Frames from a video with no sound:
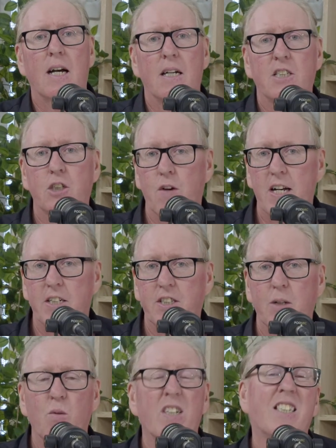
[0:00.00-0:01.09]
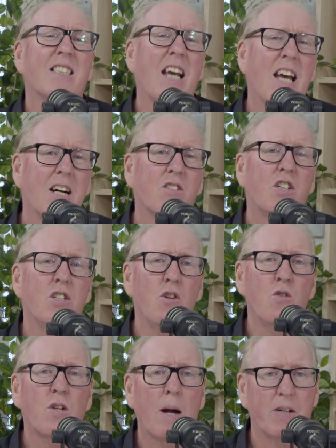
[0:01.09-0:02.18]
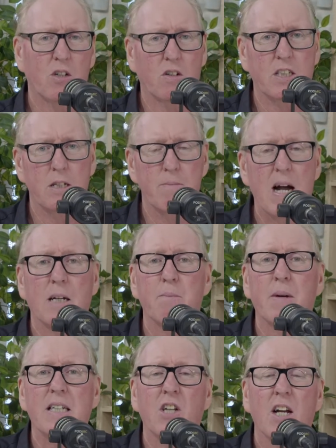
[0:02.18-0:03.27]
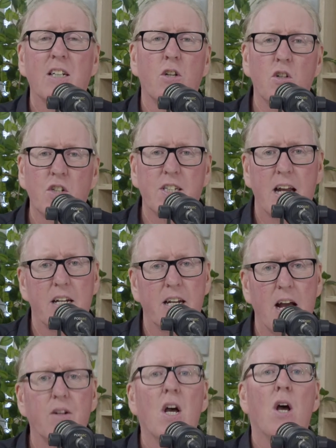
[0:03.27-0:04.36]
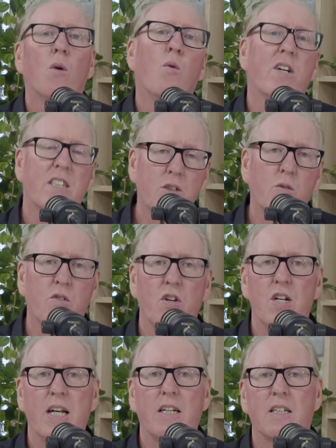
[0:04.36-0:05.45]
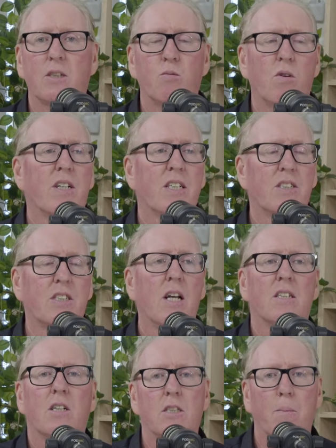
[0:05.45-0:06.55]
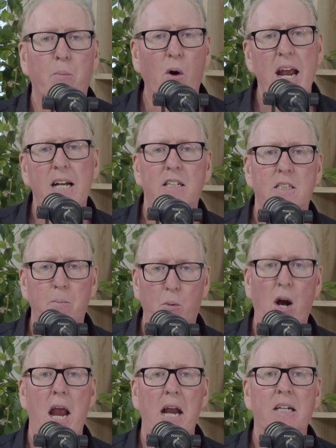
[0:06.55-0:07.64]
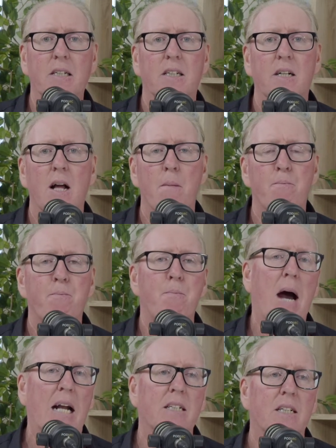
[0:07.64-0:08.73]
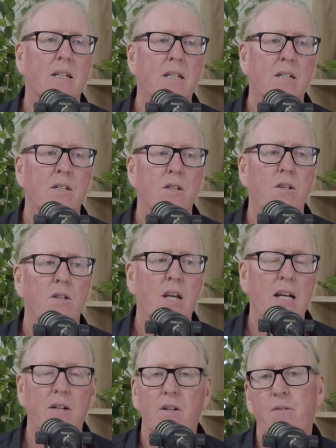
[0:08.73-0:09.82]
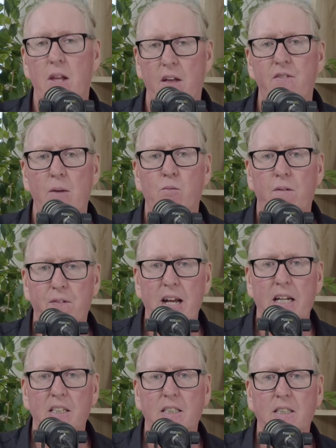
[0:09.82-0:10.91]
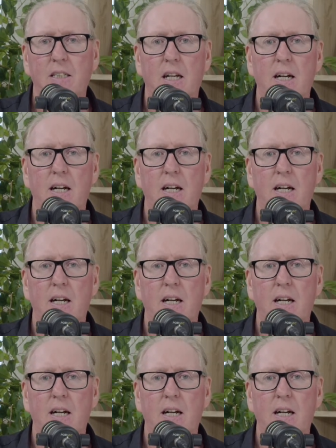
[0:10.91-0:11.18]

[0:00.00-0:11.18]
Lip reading: strategy, which is how do you come across in the marketplace? How do you stand out? What is your uniqueness? Because a brand is a brand, but it reflects